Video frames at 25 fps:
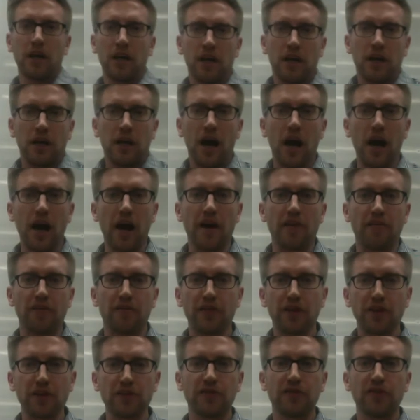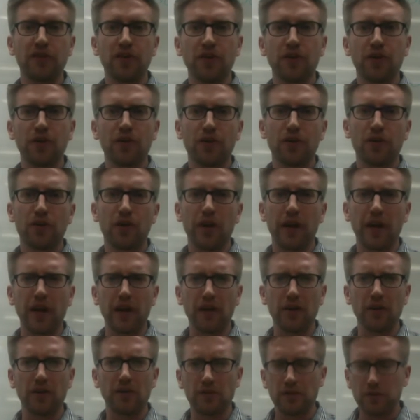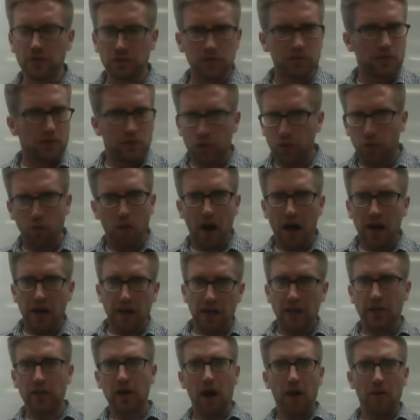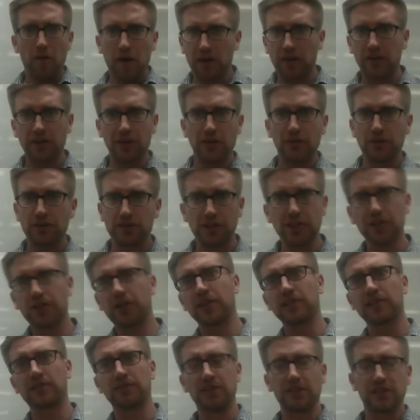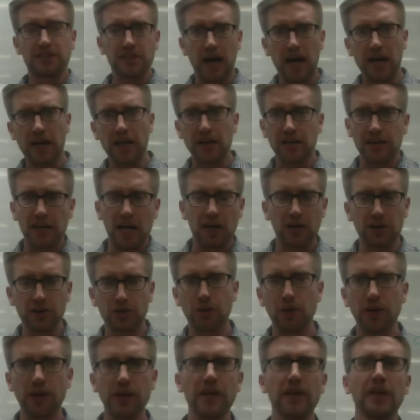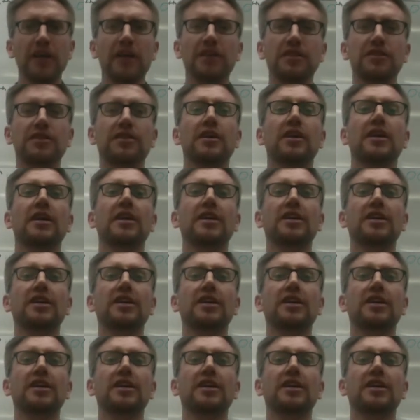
All right, for those of you who are like, why did he talk about continuous interest if he's not going to tell us what it is?